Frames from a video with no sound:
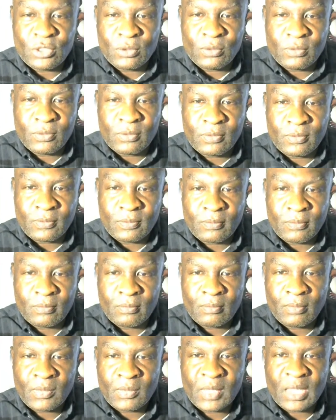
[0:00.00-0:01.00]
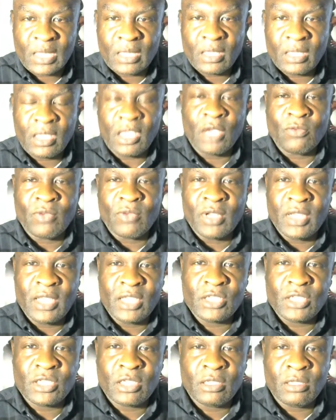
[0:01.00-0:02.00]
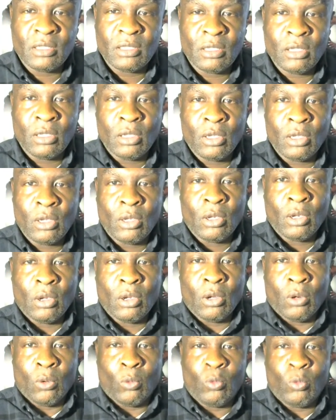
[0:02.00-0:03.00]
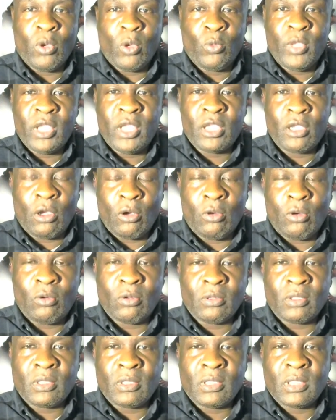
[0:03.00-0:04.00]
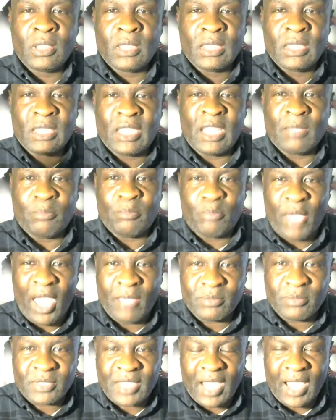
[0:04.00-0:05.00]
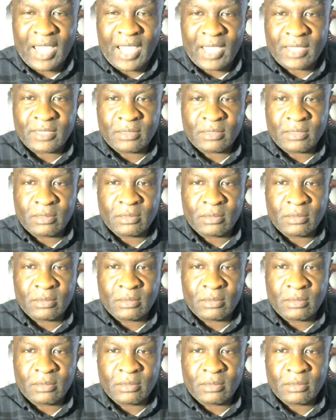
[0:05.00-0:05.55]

you in religion when we go get baptized